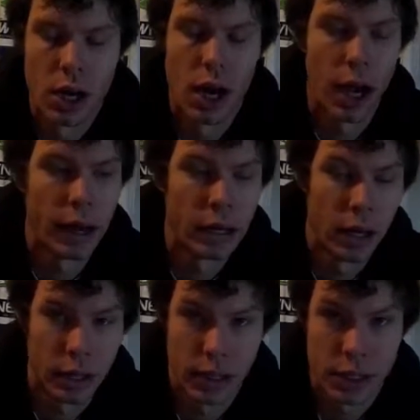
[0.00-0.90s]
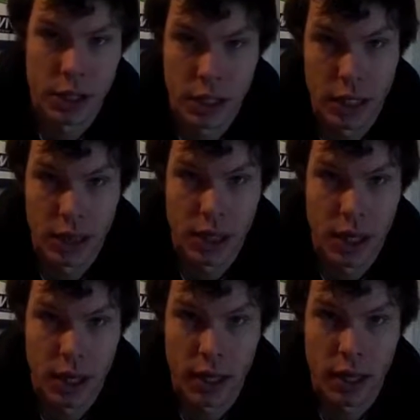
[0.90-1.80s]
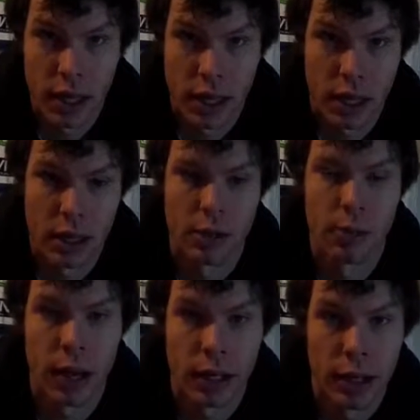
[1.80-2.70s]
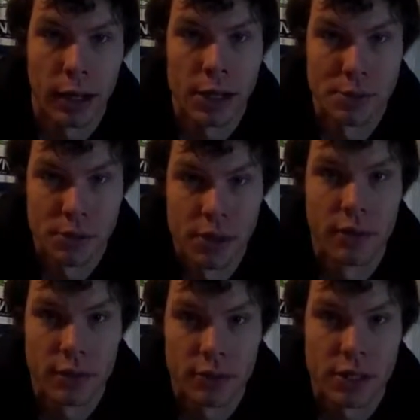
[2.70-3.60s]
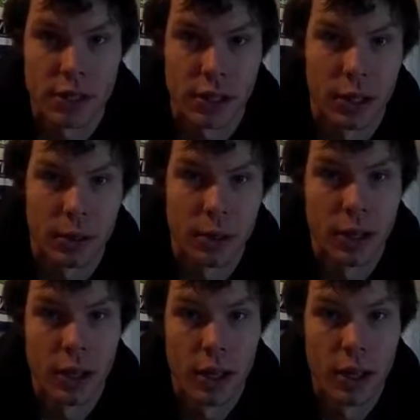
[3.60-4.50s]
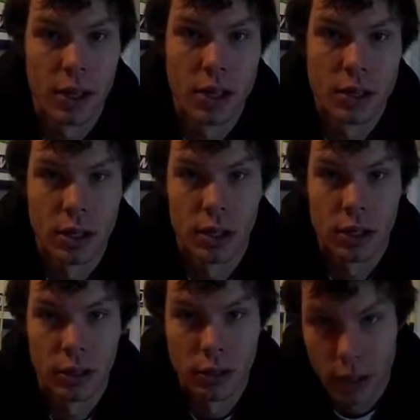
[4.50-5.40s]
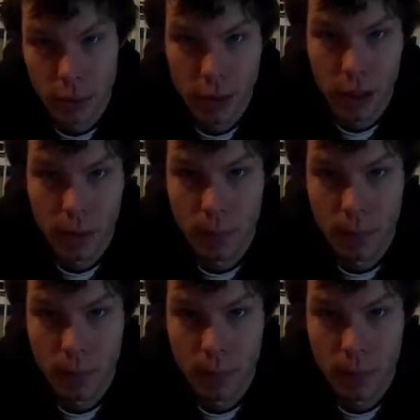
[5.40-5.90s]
I did not catch anything, and my guides was even freezing up. So, here we go.